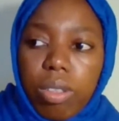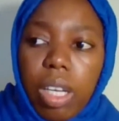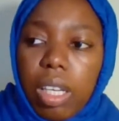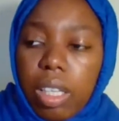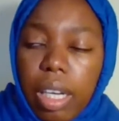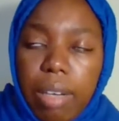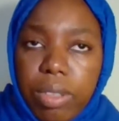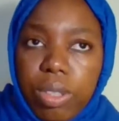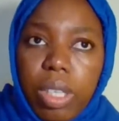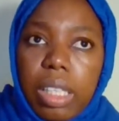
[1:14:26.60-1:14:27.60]

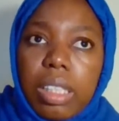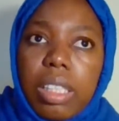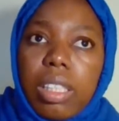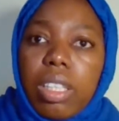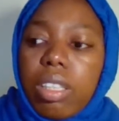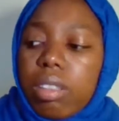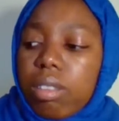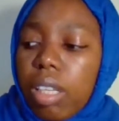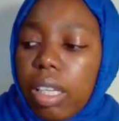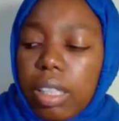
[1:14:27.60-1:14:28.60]
having to attend
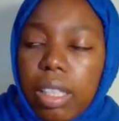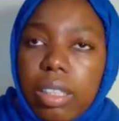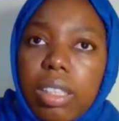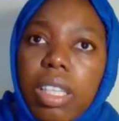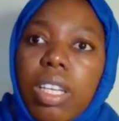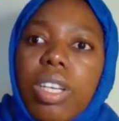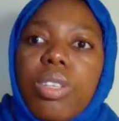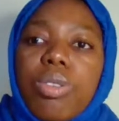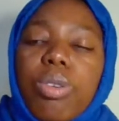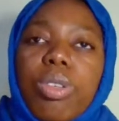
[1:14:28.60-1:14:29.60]
at that.
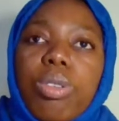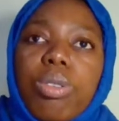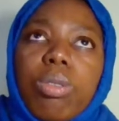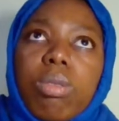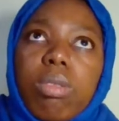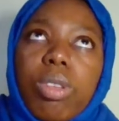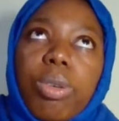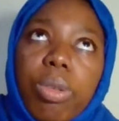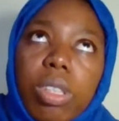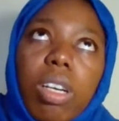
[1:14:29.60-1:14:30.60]
So you
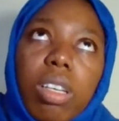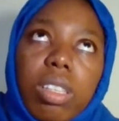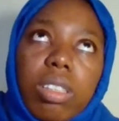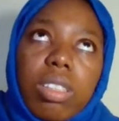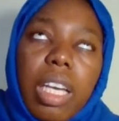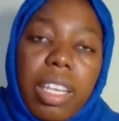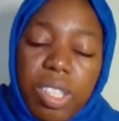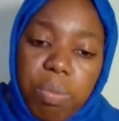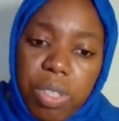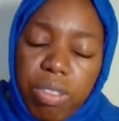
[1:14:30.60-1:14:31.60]
hone on the
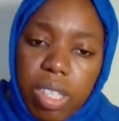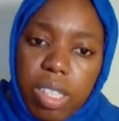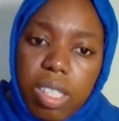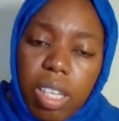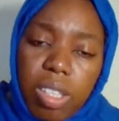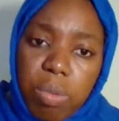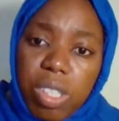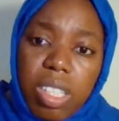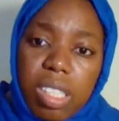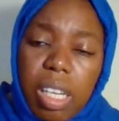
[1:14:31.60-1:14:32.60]
experience.
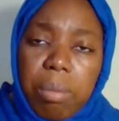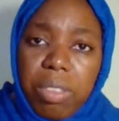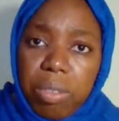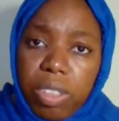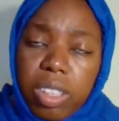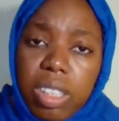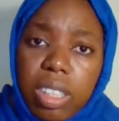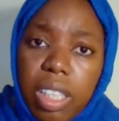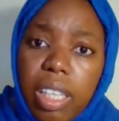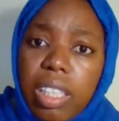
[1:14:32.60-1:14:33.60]
Experience can be
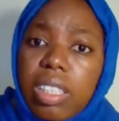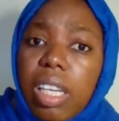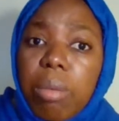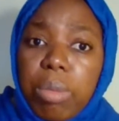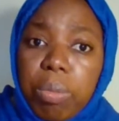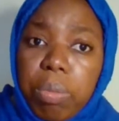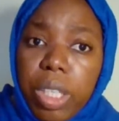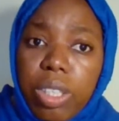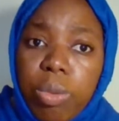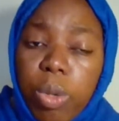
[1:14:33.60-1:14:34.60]
volunteer, it can be
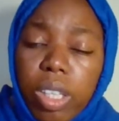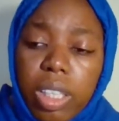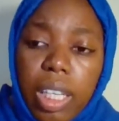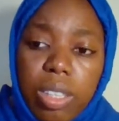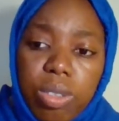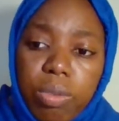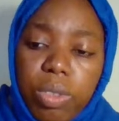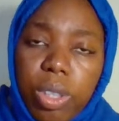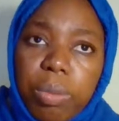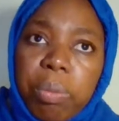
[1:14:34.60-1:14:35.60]
paid work that you've
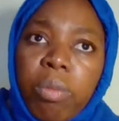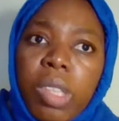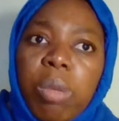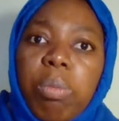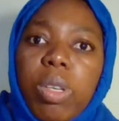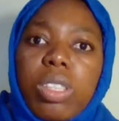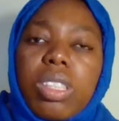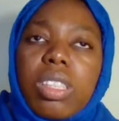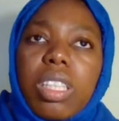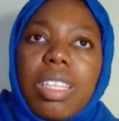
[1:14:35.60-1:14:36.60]
done.
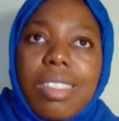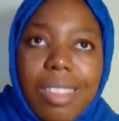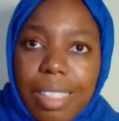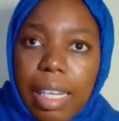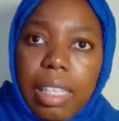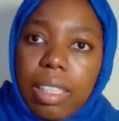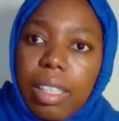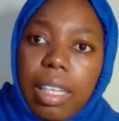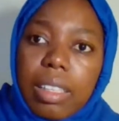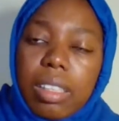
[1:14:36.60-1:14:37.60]
But inside
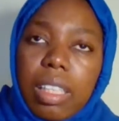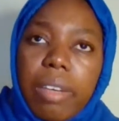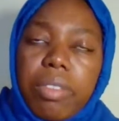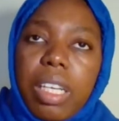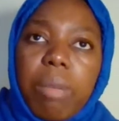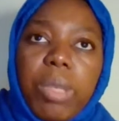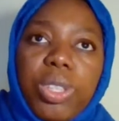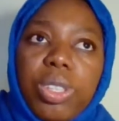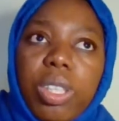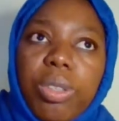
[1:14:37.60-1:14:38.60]
that, after
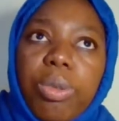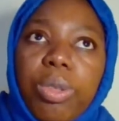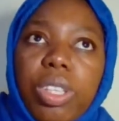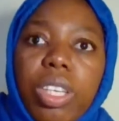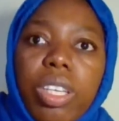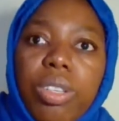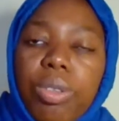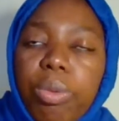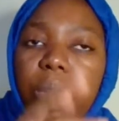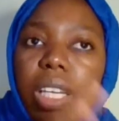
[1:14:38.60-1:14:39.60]
mentioning, okay,
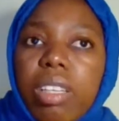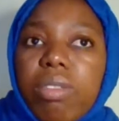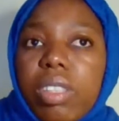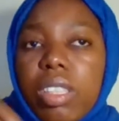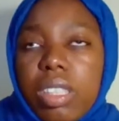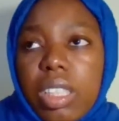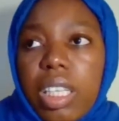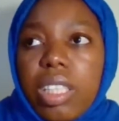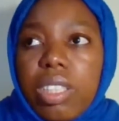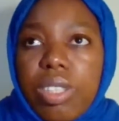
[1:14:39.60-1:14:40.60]
you were a volunteer
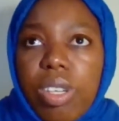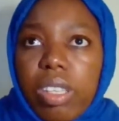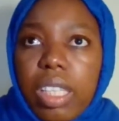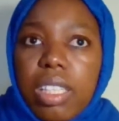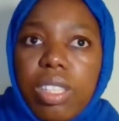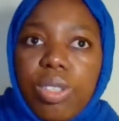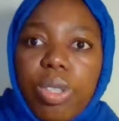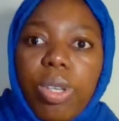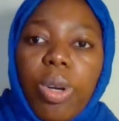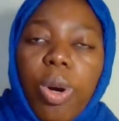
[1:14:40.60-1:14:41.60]
in this
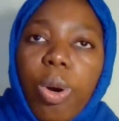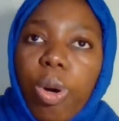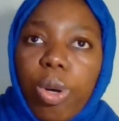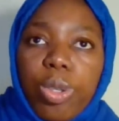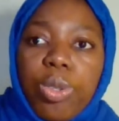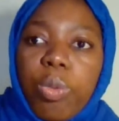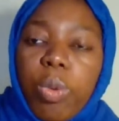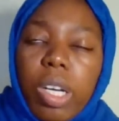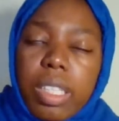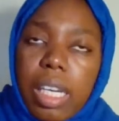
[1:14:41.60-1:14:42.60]
organization, or you
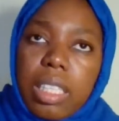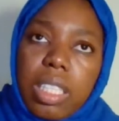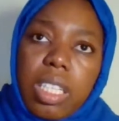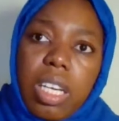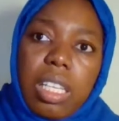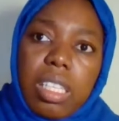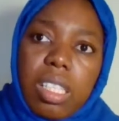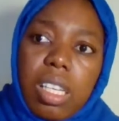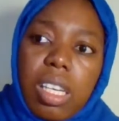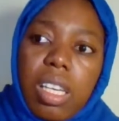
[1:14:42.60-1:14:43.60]
worked at a as
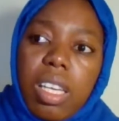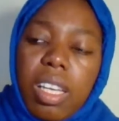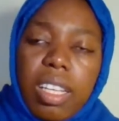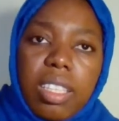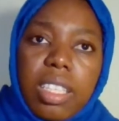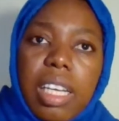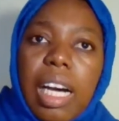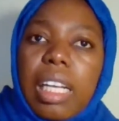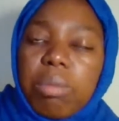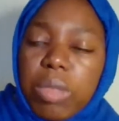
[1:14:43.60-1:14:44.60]
a
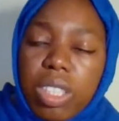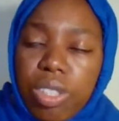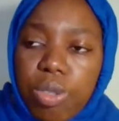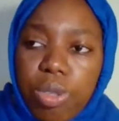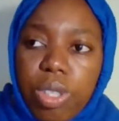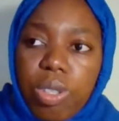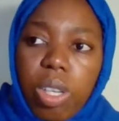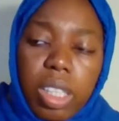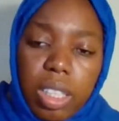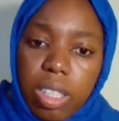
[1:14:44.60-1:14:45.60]
data
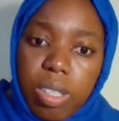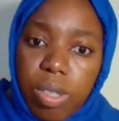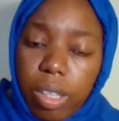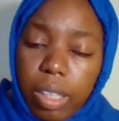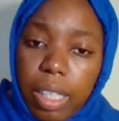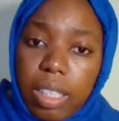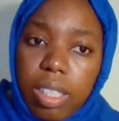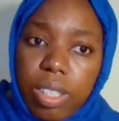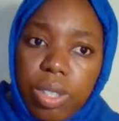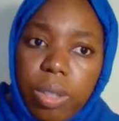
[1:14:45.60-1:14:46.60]
administrator in this
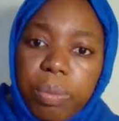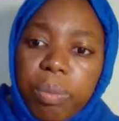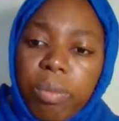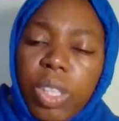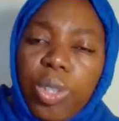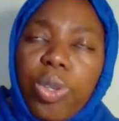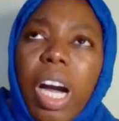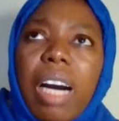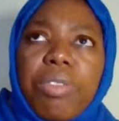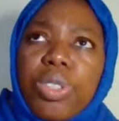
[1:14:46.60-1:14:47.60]
organization, you
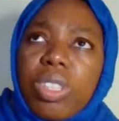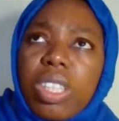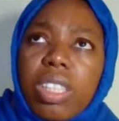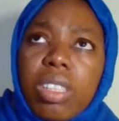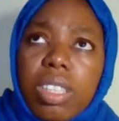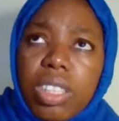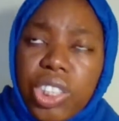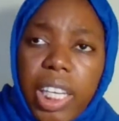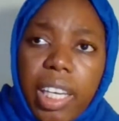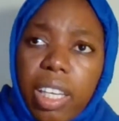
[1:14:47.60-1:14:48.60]
have to
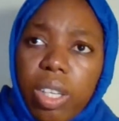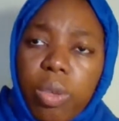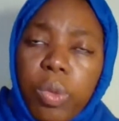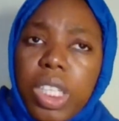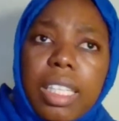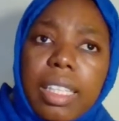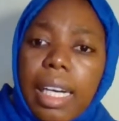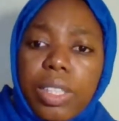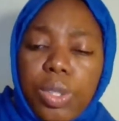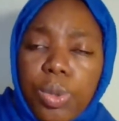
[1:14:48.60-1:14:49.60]
check within
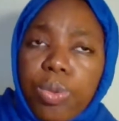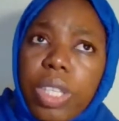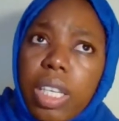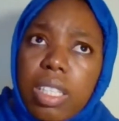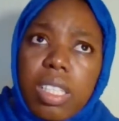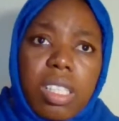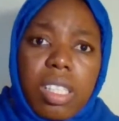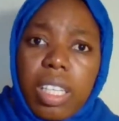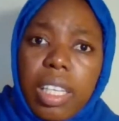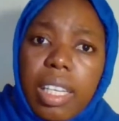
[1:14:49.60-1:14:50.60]
that 2 years,
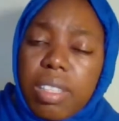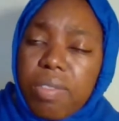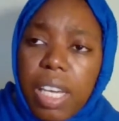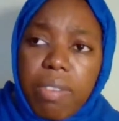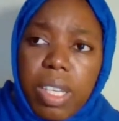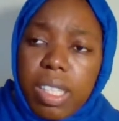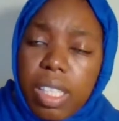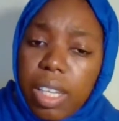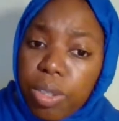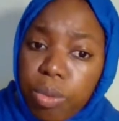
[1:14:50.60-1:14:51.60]
3 years, 5 years
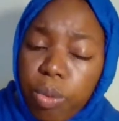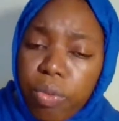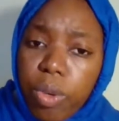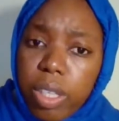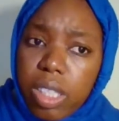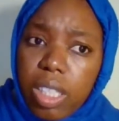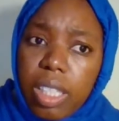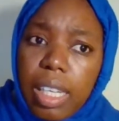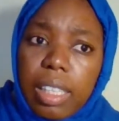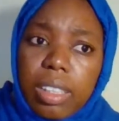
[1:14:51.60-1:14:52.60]
that you've worked in
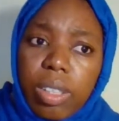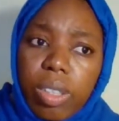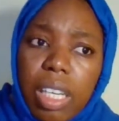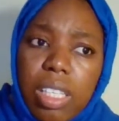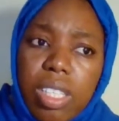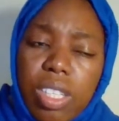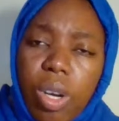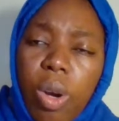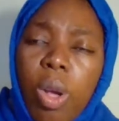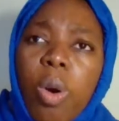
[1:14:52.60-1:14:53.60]
that
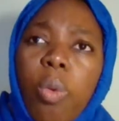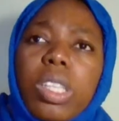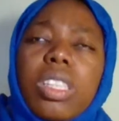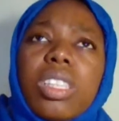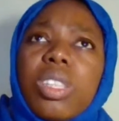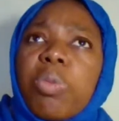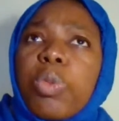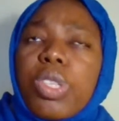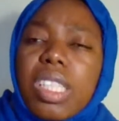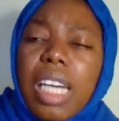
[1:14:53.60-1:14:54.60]
organization, what is the
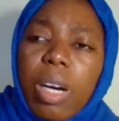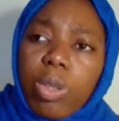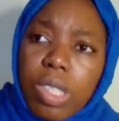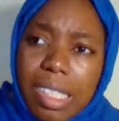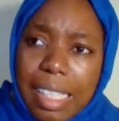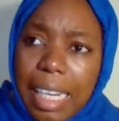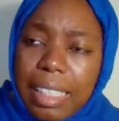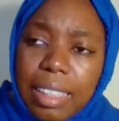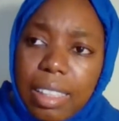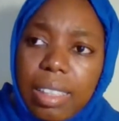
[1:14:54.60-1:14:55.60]
most
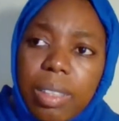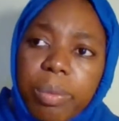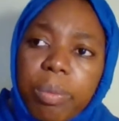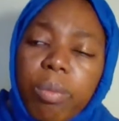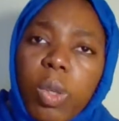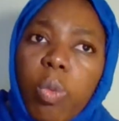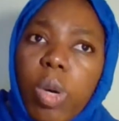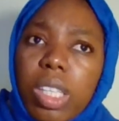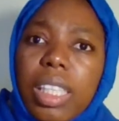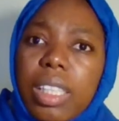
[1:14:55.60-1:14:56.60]
outstanding
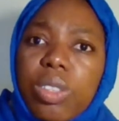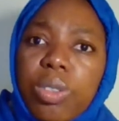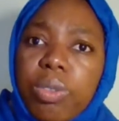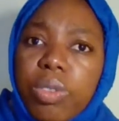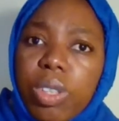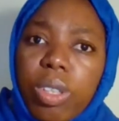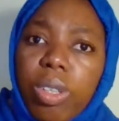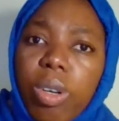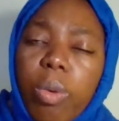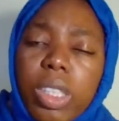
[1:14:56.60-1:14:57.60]
work that you've
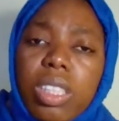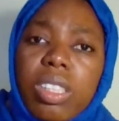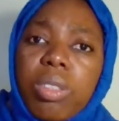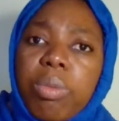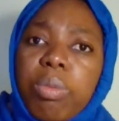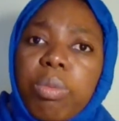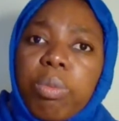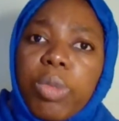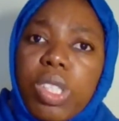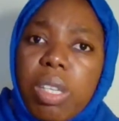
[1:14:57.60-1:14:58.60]
done, or what is the
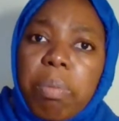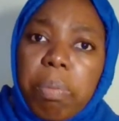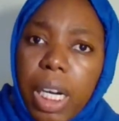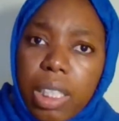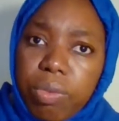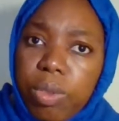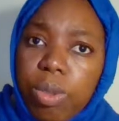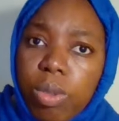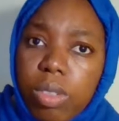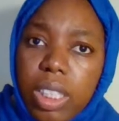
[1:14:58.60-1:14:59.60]
most
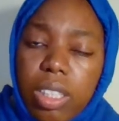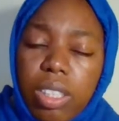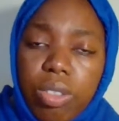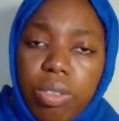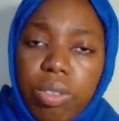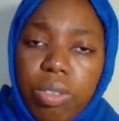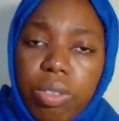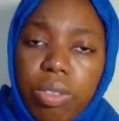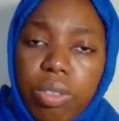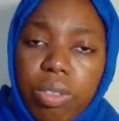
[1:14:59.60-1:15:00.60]
impactful thing you've done
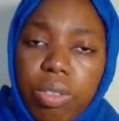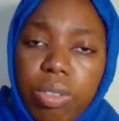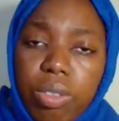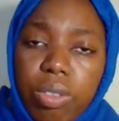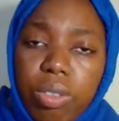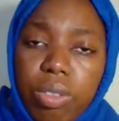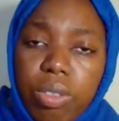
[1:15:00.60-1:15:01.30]
in the organization.